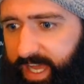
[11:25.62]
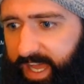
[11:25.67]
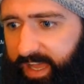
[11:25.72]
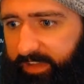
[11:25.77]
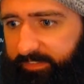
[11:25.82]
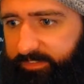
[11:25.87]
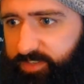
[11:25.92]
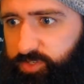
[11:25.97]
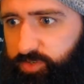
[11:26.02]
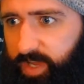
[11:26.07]

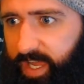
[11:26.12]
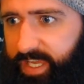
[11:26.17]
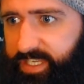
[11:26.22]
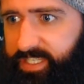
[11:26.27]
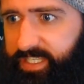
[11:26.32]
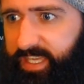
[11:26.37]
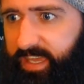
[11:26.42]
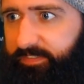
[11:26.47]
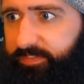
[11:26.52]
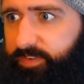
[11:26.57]
have tried to
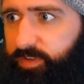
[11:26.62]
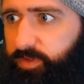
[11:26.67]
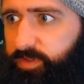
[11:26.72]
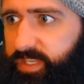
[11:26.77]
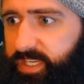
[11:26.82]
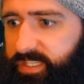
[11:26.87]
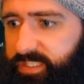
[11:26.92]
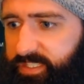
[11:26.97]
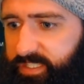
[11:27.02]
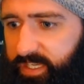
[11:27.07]
get through
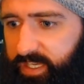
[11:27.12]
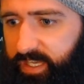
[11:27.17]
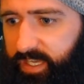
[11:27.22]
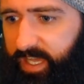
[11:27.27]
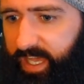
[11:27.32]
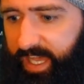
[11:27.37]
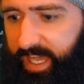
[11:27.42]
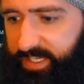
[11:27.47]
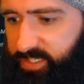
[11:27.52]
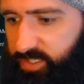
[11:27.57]
this
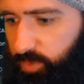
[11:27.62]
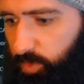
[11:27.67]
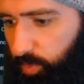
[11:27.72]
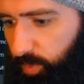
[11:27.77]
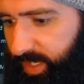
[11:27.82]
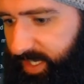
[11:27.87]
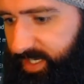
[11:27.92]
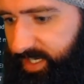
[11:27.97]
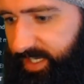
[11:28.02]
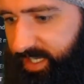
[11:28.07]
as
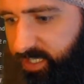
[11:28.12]
quickly as